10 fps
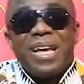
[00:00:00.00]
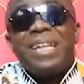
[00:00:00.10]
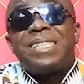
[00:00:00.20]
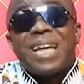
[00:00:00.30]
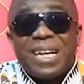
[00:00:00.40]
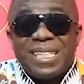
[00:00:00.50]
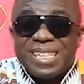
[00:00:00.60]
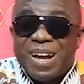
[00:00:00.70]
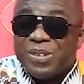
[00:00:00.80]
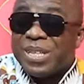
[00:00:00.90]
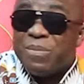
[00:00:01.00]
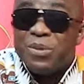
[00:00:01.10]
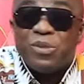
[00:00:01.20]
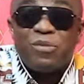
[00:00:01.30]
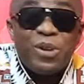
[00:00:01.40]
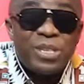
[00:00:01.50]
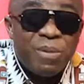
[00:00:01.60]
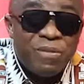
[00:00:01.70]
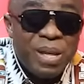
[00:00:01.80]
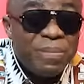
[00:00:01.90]
internet, I was able to follow
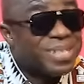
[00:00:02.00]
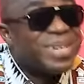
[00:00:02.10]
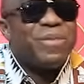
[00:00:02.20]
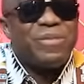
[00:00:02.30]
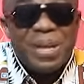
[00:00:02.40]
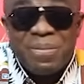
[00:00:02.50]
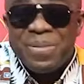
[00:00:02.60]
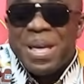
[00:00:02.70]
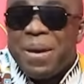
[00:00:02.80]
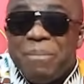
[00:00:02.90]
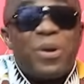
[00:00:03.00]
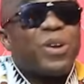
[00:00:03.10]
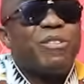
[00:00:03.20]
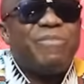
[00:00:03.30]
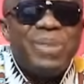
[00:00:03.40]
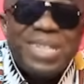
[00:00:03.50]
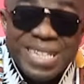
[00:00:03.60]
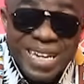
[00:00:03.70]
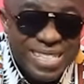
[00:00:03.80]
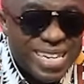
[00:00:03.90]
some of them, and some of them because of
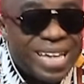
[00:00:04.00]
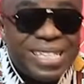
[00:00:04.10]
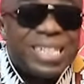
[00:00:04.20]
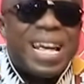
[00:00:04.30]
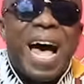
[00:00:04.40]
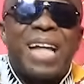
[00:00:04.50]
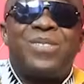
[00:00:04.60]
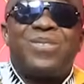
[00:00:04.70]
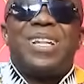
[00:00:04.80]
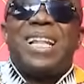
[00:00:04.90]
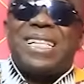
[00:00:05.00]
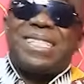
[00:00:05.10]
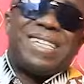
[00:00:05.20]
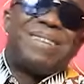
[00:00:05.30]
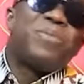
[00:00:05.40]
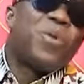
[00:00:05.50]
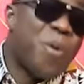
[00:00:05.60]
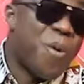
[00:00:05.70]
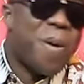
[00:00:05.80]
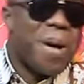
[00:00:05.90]
business, I just had to let them
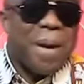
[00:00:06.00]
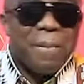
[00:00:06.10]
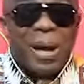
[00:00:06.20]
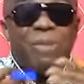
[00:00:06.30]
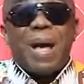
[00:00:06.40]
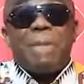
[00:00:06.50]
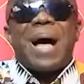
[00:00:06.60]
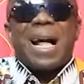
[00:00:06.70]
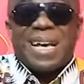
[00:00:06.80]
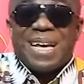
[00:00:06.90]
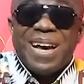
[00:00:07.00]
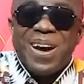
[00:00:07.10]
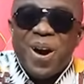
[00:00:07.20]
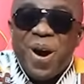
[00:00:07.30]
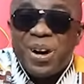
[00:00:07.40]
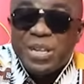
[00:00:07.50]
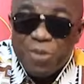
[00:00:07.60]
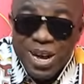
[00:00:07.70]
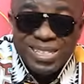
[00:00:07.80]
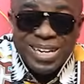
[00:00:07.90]
go. But we are back. All the
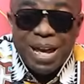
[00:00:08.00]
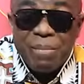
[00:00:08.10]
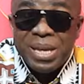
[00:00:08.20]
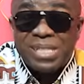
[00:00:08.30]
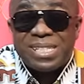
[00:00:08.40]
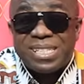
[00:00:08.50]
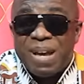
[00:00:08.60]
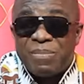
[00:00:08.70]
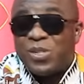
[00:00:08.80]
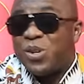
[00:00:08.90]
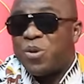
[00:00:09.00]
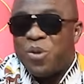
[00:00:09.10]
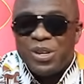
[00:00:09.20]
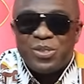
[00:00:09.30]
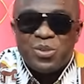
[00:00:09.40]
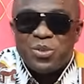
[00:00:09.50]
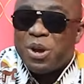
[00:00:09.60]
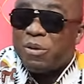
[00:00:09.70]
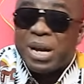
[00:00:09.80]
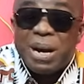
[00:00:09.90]
ones that I missed, I'm sure going to do
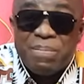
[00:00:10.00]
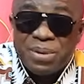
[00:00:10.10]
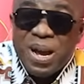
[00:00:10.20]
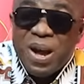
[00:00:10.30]
a recap